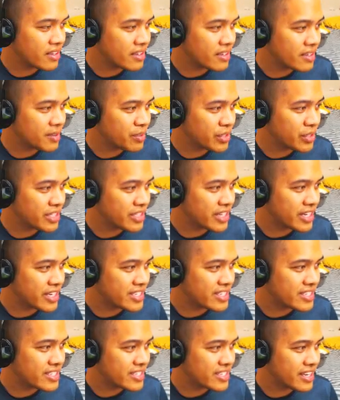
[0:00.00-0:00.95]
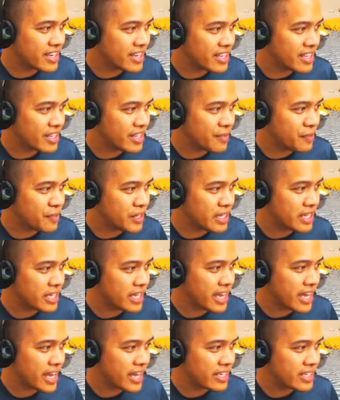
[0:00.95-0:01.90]
Pretty nice. And then if you hit
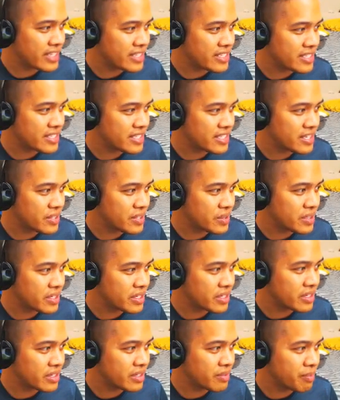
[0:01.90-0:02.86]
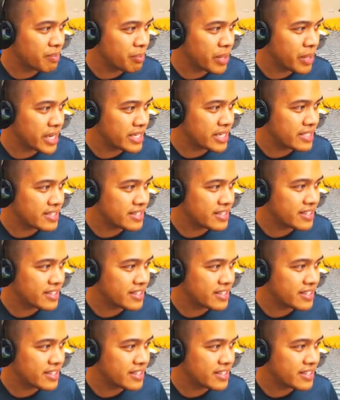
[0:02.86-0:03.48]
X, you can bite.